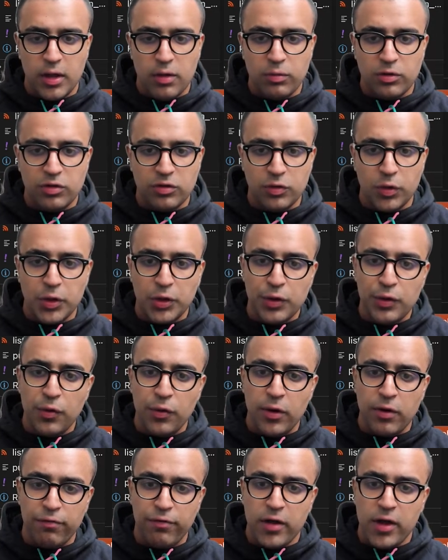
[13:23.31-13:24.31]
which is going to
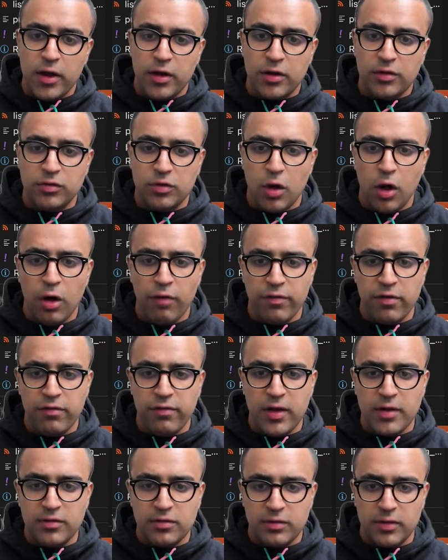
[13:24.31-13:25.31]
notify us of
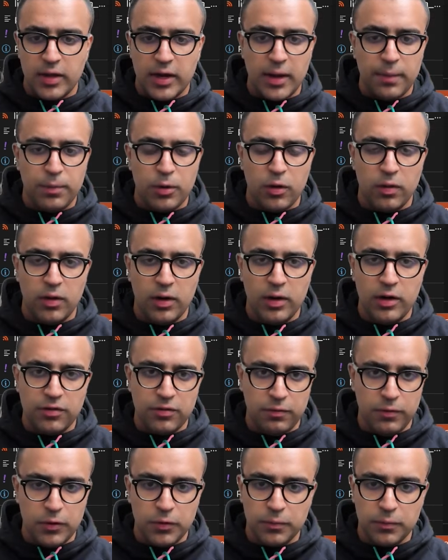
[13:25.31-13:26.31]
events that happen on the
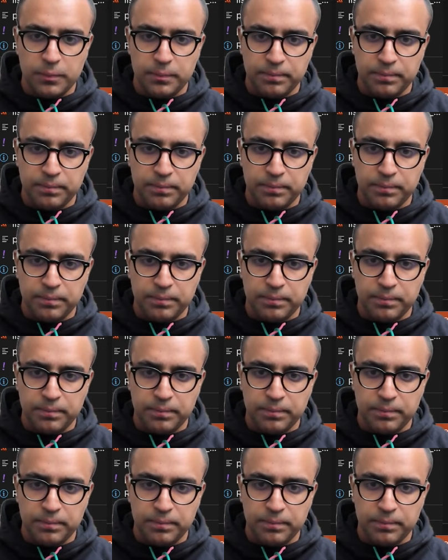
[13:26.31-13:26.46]
list view.